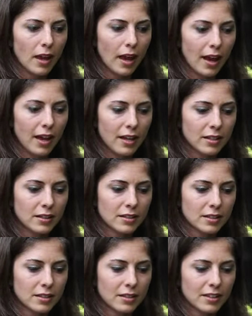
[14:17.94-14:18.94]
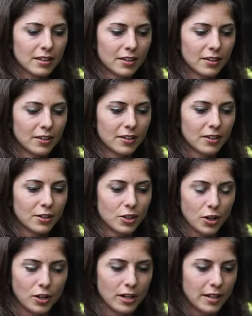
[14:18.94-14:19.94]
And so
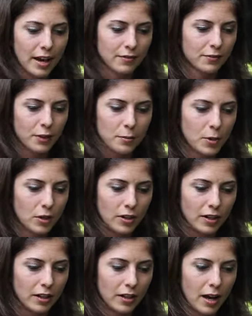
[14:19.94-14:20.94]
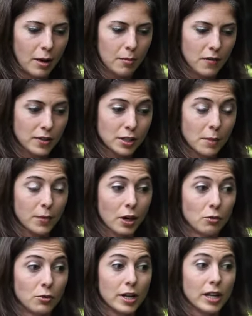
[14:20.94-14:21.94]
you need to have community. If it's
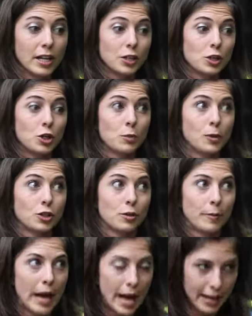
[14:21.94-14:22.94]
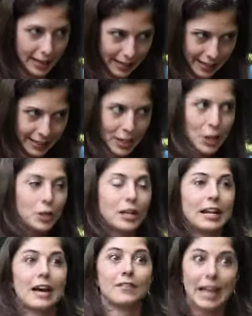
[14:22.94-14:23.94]
something really super traumatic, you
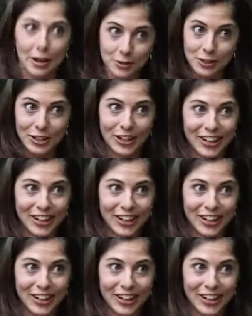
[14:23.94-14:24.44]
need to have a counselor.